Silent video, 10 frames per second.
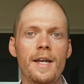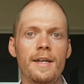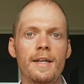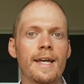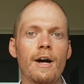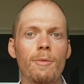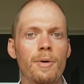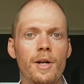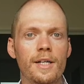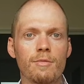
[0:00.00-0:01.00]
then get
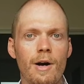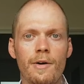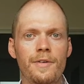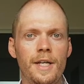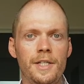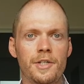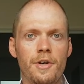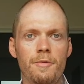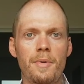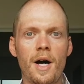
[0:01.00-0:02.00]
up early as well if you need
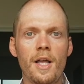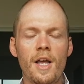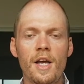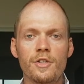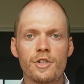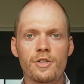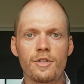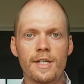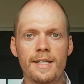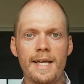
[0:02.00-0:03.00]
to, but just
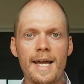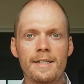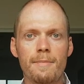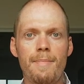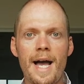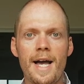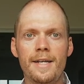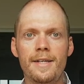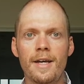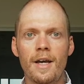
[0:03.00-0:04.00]
get into
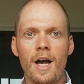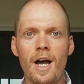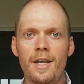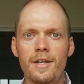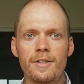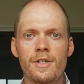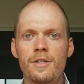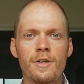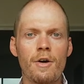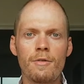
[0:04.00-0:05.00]
bed
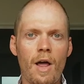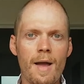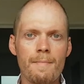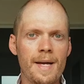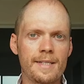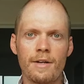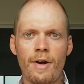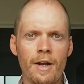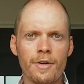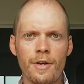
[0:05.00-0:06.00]
and no like messing
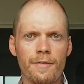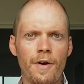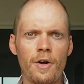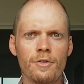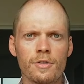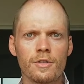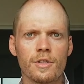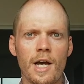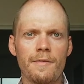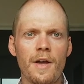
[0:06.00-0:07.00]
around on your phones and
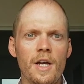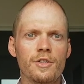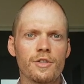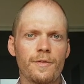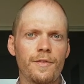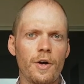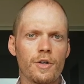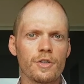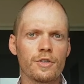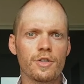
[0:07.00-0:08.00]
stuff. Just
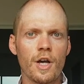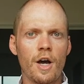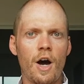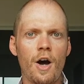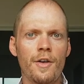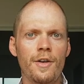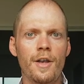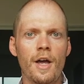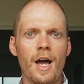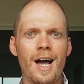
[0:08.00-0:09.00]
focus on